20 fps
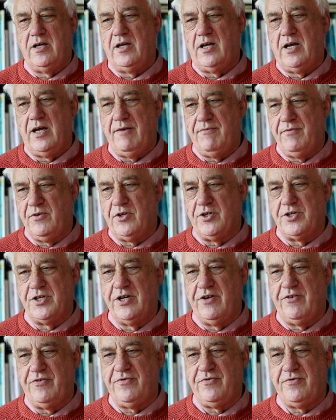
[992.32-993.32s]
I haven't got
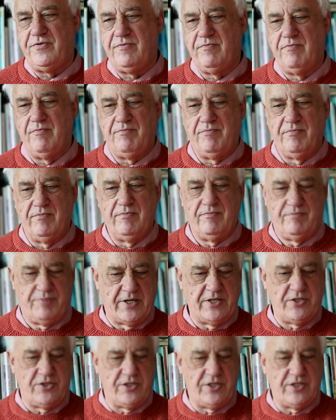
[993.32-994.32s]
enough
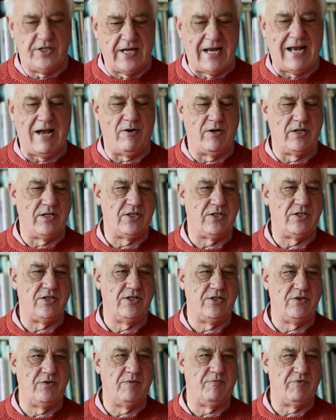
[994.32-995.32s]
budgeted hours to
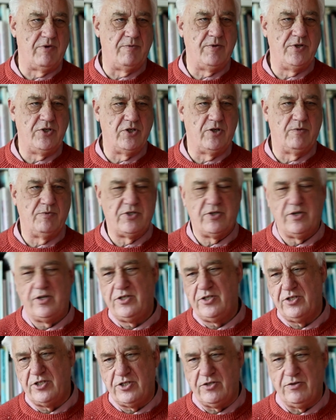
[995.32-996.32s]
do a proper job, so I'll
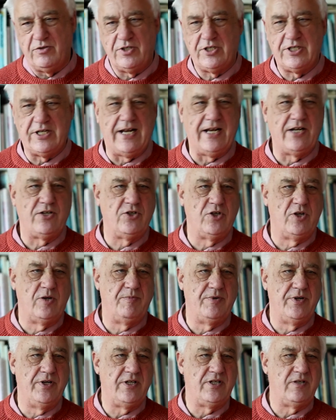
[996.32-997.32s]
just do a slack
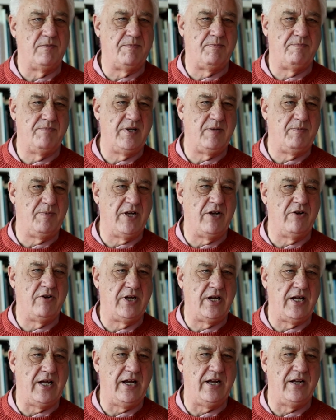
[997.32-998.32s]
job and it'll be
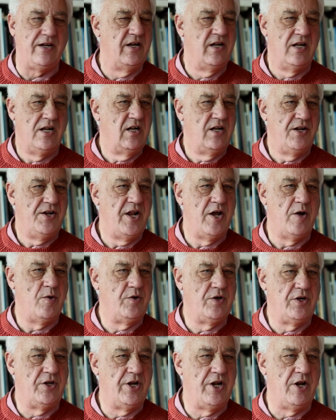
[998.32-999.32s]
okay, and no
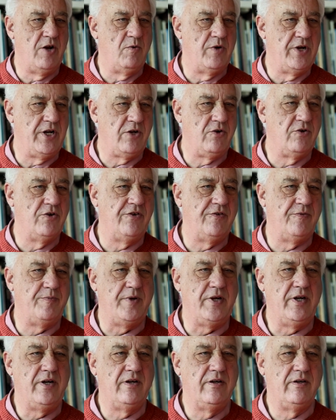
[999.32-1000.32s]
one will know what it could have
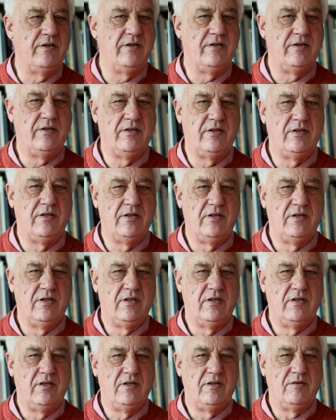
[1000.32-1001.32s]
been.
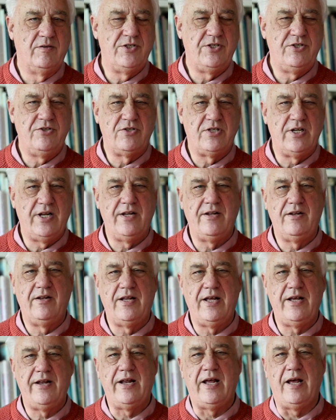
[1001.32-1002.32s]
Once you let
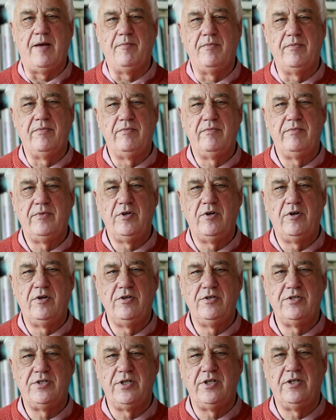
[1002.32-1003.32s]
that happen, you're
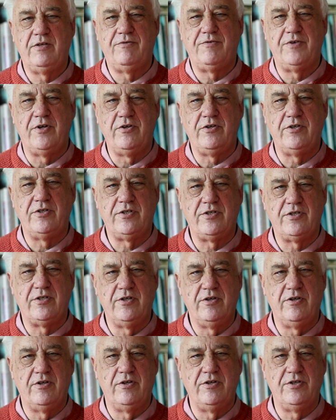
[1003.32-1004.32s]
losing focus
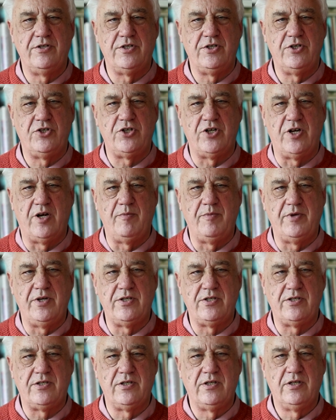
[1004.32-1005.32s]
and you're losing
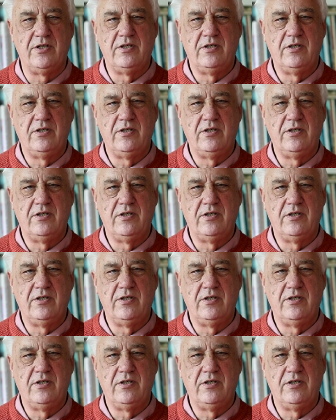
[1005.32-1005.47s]
sharpness.